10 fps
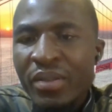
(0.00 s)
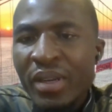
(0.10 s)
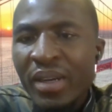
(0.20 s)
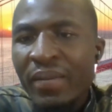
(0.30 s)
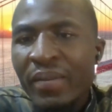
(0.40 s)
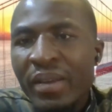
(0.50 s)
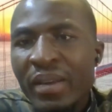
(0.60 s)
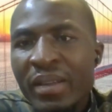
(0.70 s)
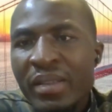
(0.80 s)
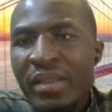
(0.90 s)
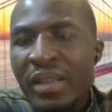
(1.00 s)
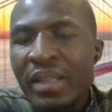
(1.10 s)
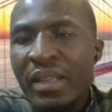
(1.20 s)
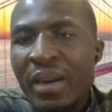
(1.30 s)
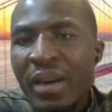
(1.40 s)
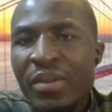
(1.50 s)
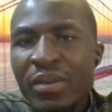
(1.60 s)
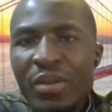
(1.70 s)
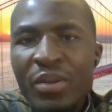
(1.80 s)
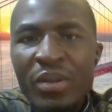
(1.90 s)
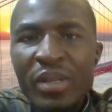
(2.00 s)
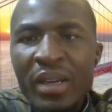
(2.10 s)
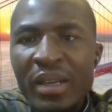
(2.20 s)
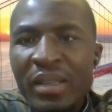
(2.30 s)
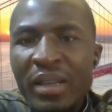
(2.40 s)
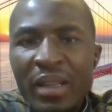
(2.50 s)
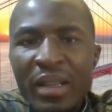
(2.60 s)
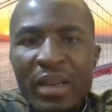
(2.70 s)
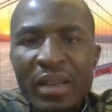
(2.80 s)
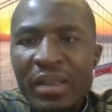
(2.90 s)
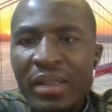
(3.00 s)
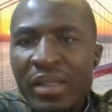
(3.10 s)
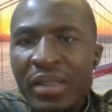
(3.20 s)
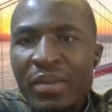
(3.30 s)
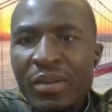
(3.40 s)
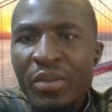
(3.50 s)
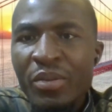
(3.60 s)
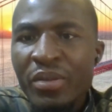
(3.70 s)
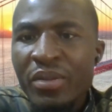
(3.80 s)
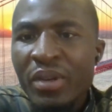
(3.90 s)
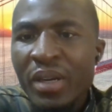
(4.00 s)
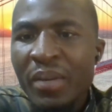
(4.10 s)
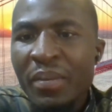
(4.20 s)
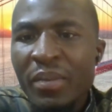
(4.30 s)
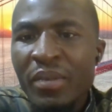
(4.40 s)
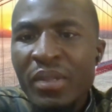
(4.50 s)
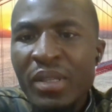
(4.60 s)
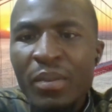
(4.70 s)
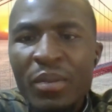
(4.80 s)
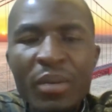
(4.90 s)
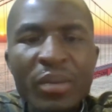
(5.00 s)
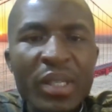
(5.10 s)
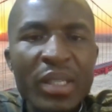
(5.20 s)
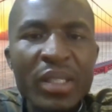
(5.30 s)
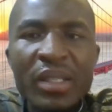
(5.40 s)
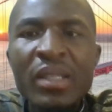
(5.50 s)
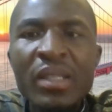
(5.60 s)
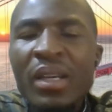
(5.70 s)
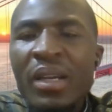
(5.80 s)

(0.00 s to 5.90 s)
have the list sent out, those that are selected, and the team will follow up with some communications